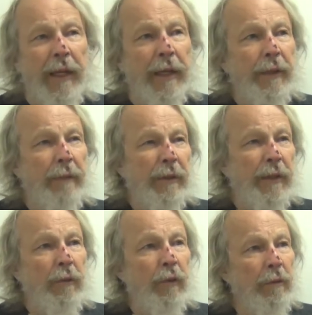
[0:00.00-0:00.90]
And th-
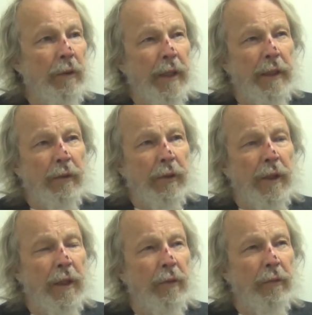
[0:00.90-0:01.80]
but then we were like, you
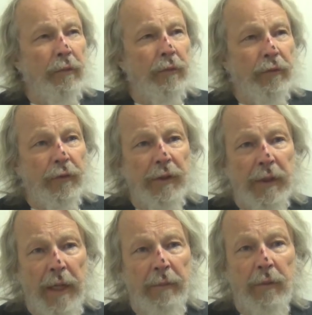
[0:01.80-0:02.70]
know, the first thing
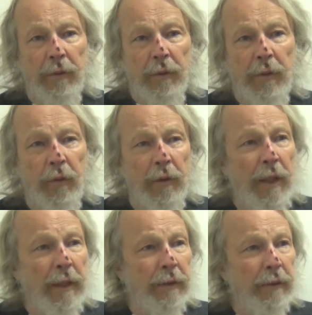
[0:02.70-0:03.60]
that happened was we're, we're
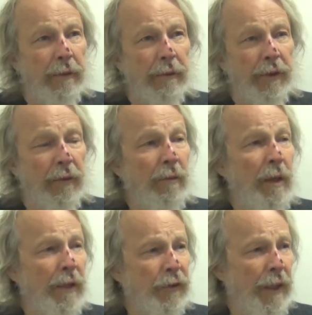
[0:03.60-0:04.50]
like several
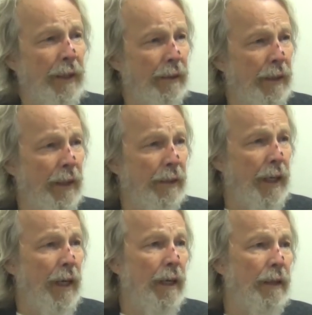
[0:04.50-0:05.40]
miles south of
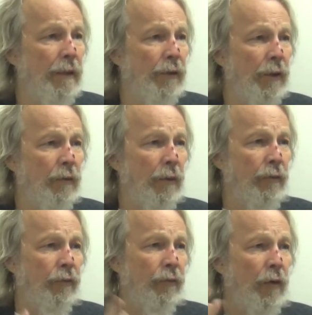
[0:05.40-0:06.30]
downtown, and so we're
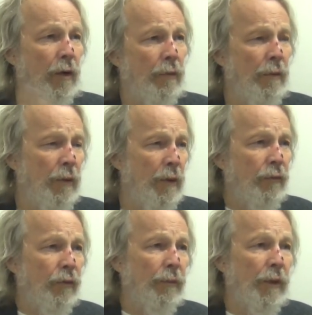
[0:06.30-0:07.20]
far
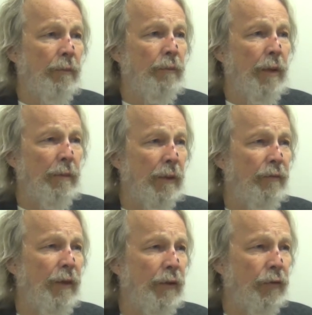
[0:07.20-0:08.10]
removed from the public
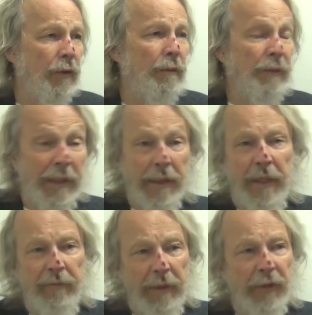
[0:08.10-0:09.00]
defense firms, and
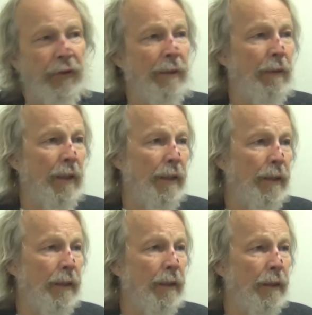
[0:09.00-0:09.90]
they've been
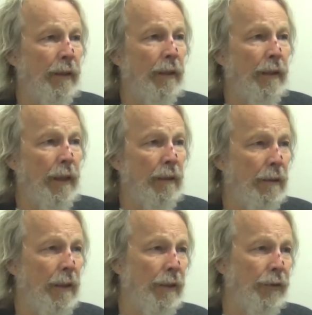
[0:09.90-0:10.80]
assimilated into Dow
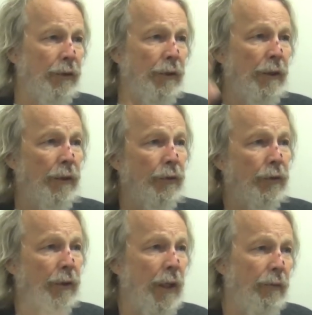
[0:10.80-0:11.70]

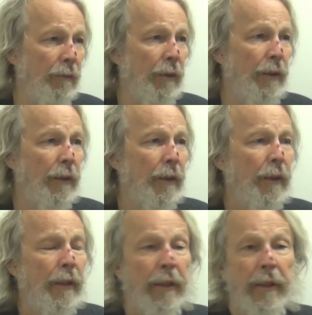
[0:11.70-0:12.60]
Constantine's government,
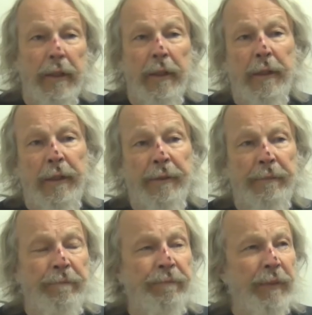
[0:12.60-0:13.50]

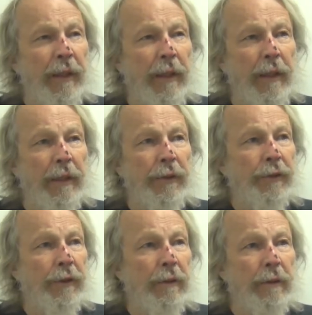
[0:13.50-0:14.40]
um, and
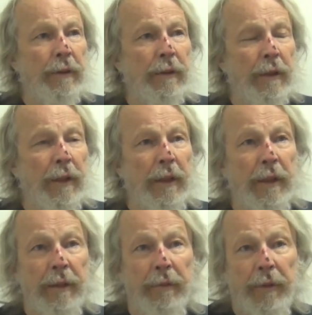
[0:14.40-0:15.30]
so
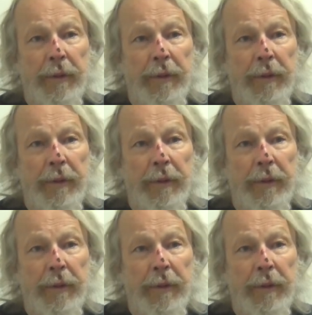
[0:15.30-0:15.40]
uh,